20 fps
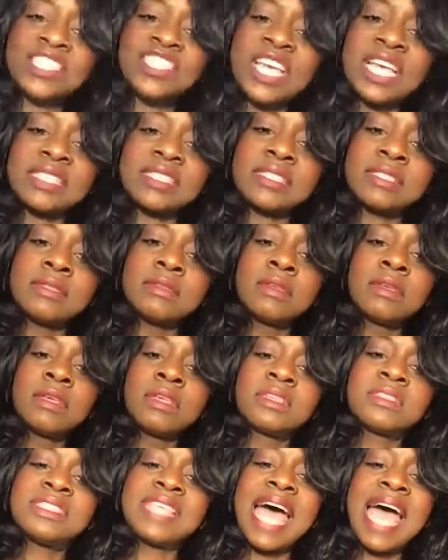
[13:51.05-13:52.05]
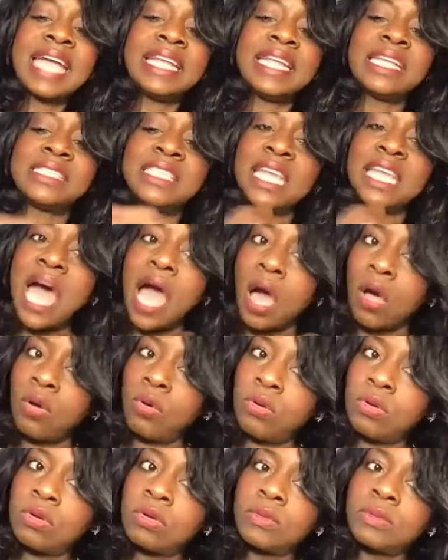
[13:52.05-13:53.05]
just signed into law.